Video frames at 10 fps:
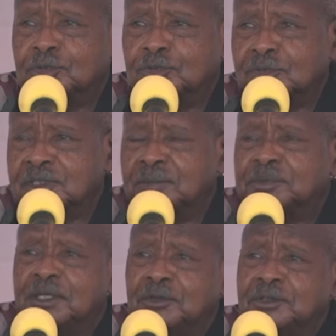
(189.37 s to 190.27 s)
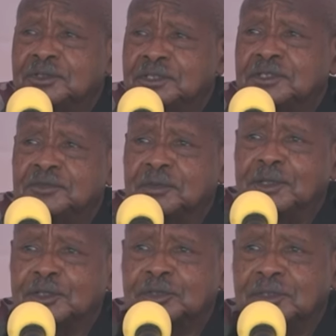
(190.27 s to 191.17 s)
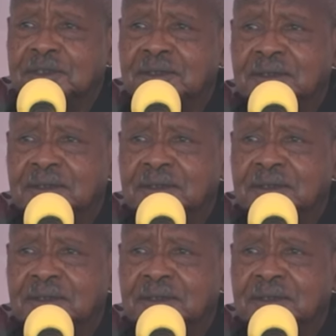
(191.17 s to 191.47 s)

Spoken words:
we should capture all this information.